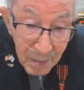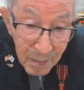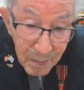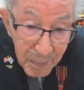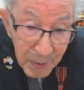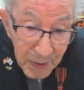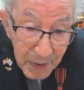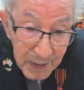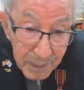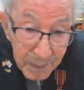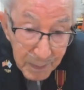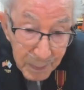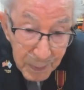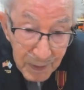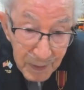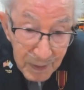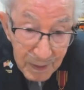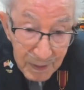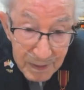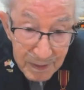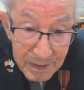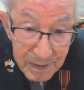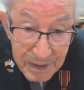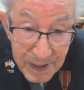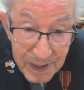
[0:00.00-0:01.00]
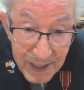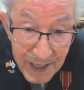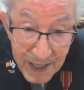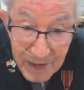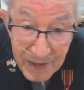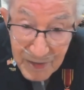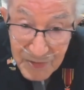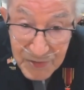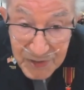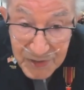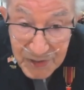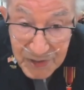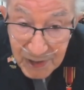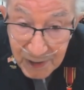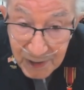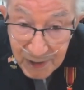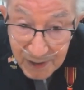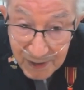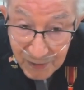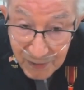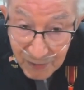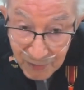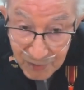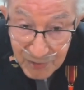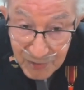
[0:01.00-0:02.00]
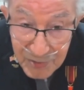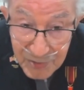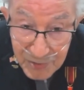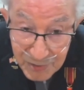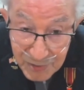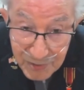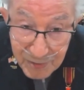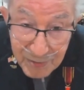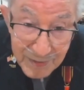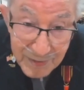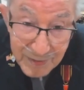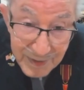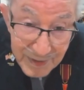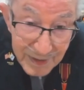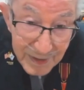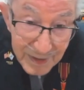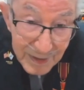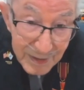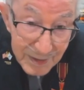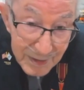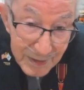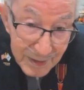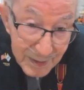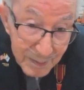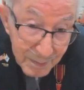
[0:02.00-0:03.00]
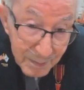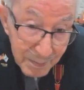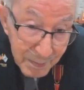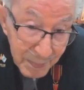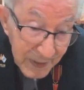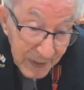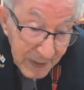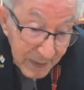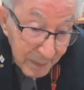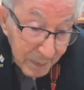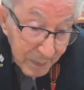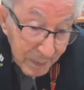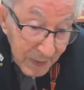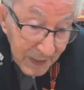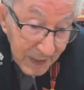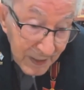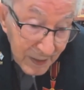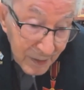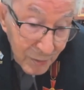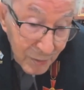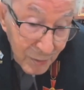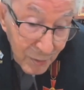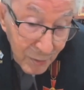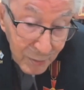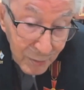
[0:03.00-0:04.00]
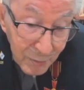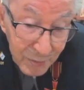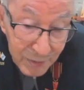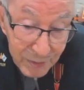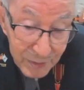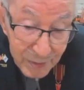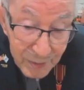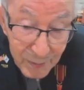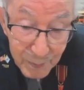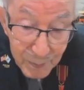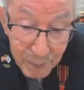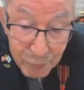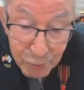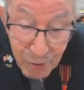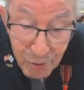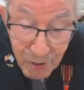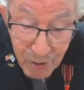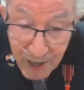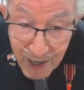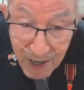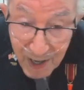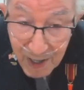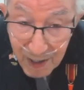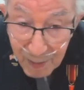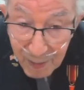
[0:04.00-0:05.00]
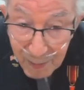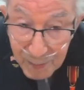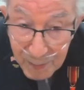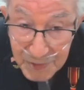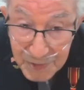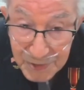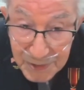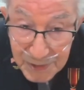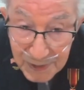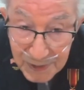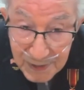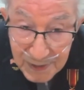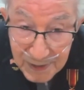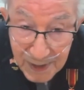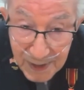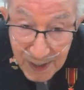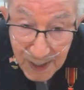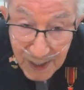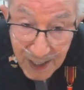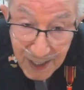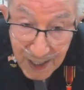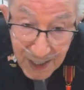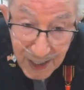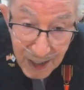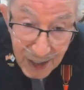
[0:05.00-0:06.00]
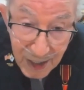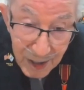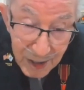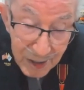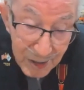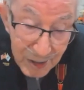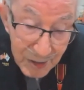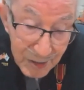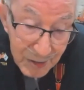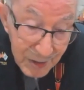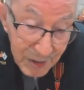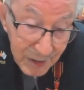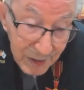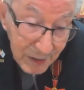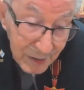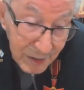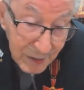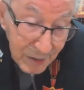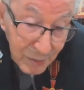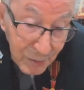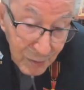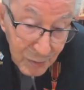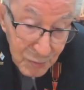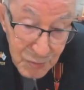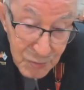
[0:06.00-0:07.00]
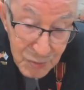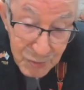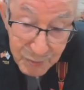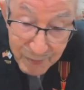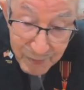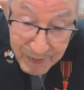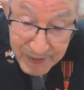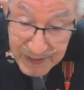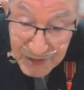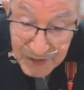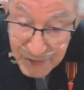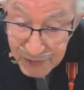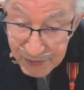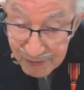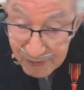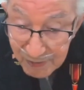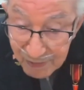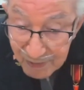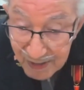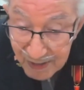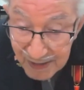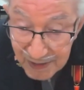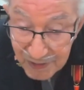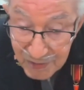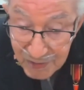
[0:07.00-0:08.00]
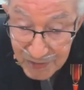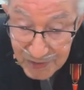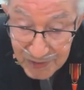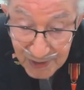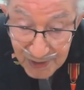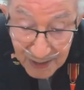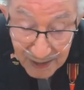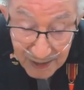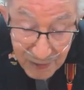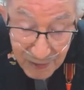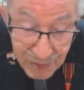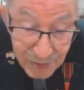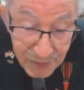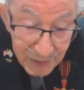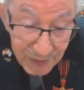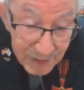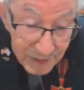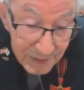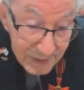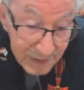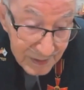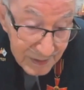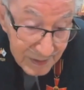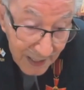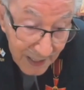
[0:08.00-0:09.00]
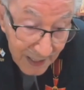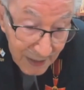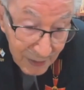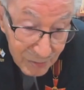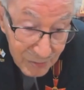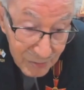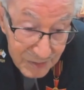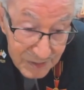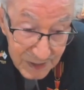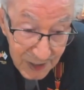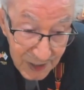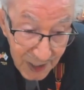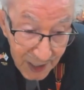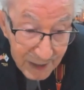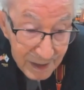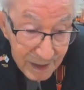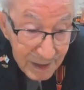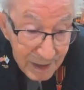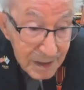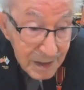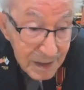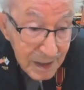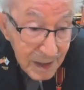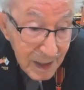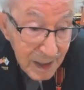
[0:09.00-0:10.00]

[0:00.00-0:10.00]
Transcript: People dancing on the street, and people are going to proms and eating in those restaurants outside.